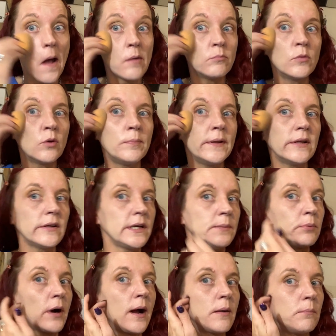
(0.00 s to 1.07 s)
mobility
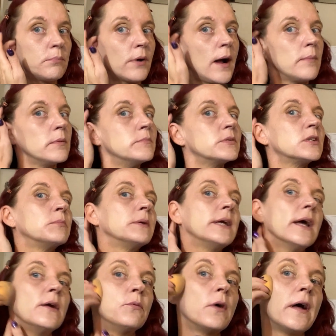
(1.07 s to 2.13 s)
problems to
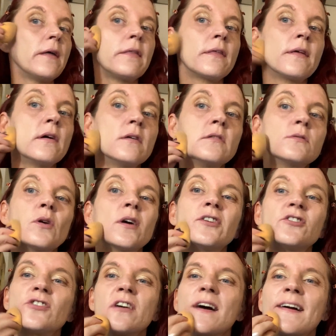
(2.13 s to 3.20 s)
begin with. So I
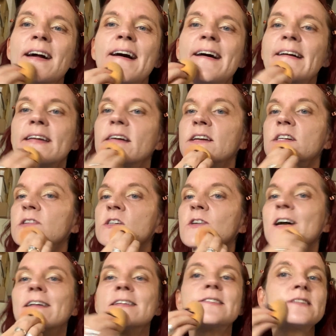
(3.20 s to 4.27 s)
kind of
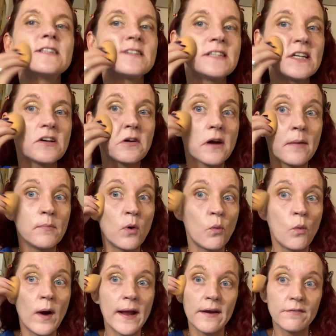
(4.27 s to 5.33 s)
try to steer him
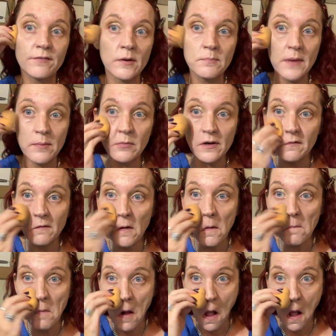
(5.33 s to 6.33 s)
away from memory foam.